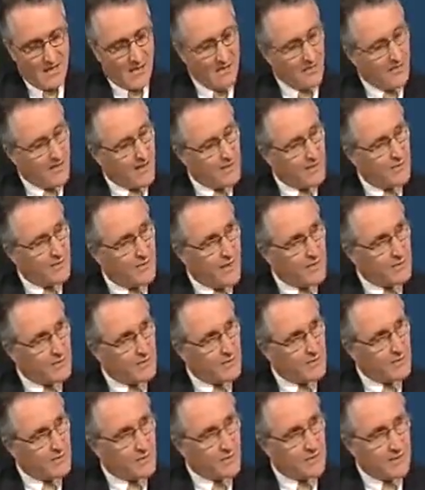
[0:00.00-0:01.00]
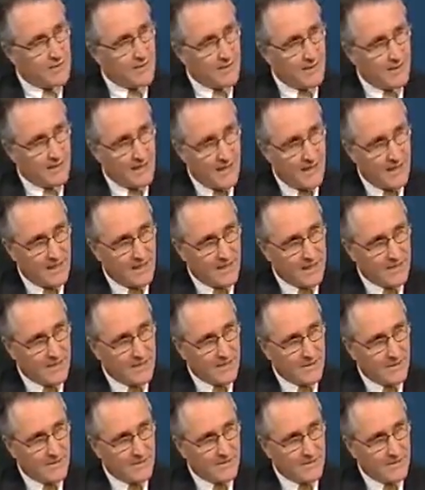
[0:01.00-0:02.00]
They're gradually reducing their daily
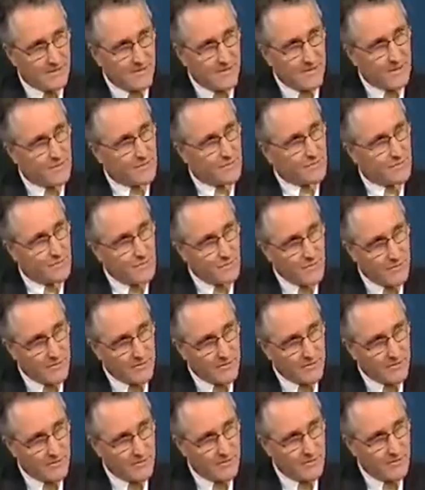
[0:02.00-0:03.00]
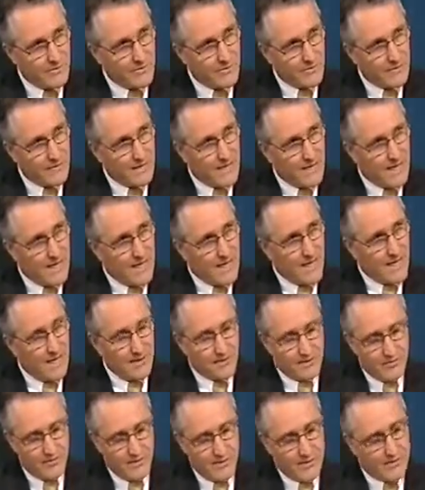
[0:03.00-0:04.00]
intake of cigarettes all the way through, and
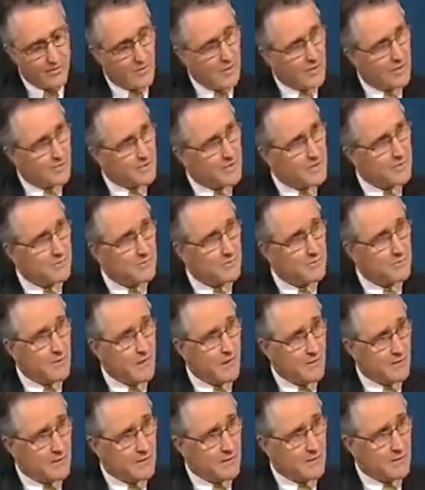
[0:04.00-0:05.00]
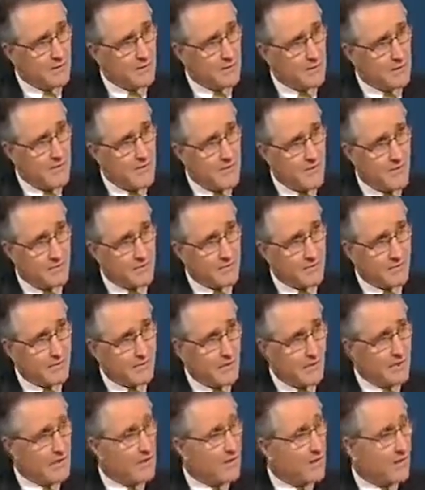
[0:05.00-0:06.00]
3 drops will block up to
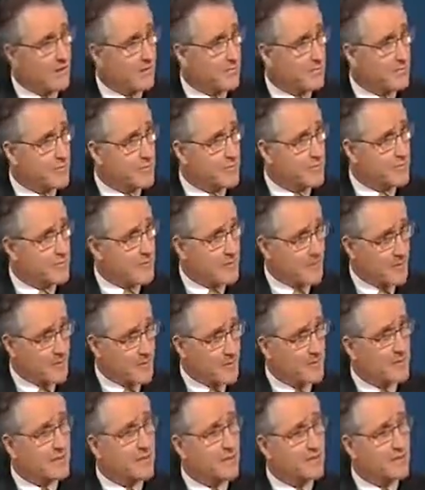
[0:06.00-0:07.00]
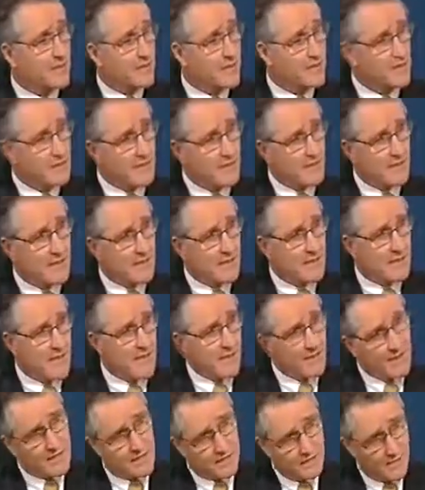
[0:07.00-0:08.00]
99% of nicotine and tar
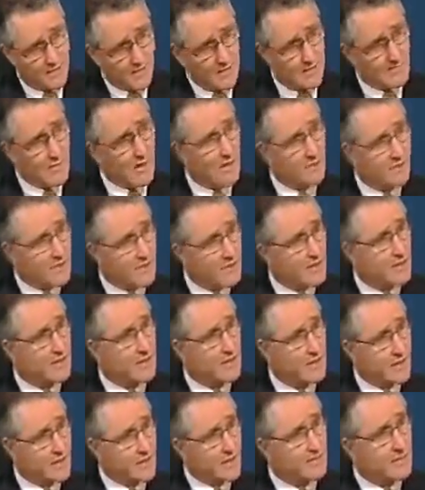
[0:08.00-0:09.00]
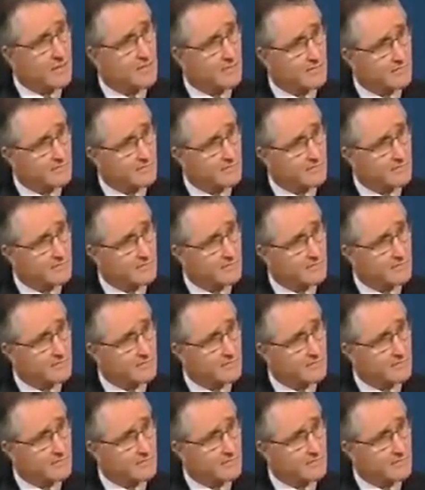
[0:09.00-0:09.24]
as shown by machine tests.